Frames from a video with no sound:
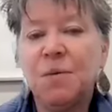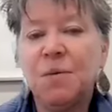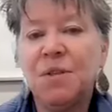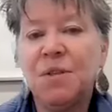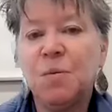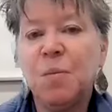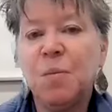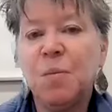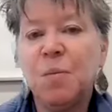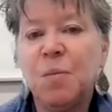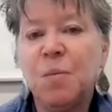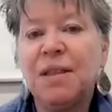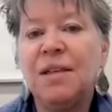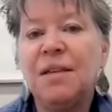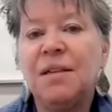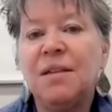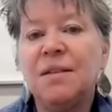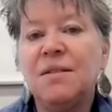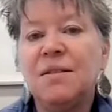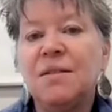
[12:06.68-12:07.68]
in the respect
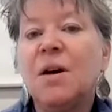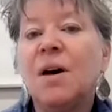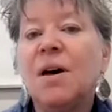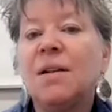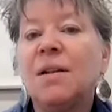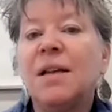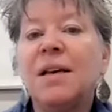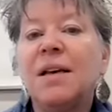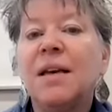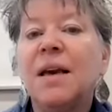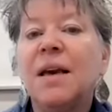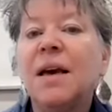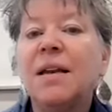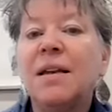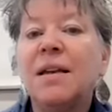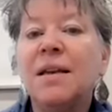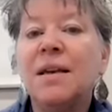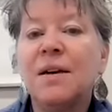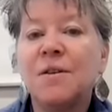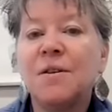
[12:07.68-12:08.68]
that it is not like
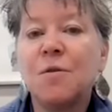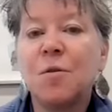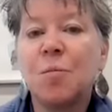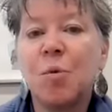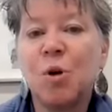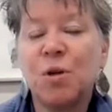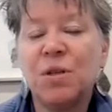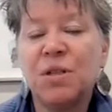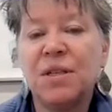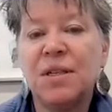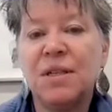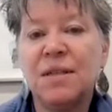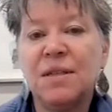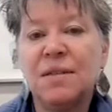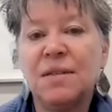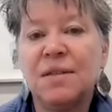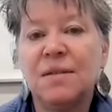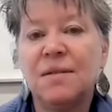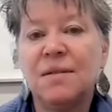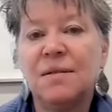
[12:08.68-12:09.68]
any other
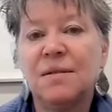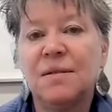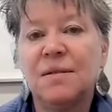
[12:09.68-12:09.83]
person's.